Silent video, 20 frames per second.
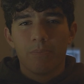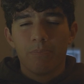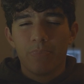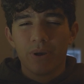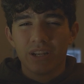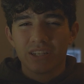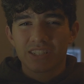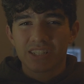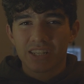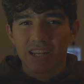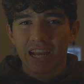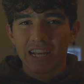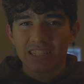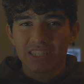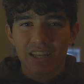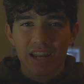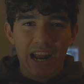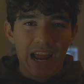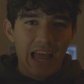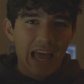But it's
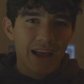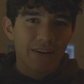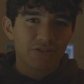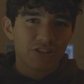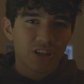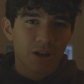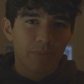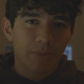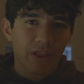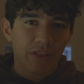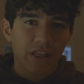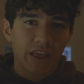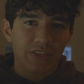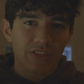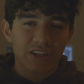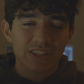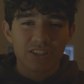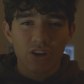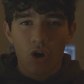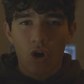nice that I have something like
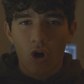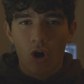this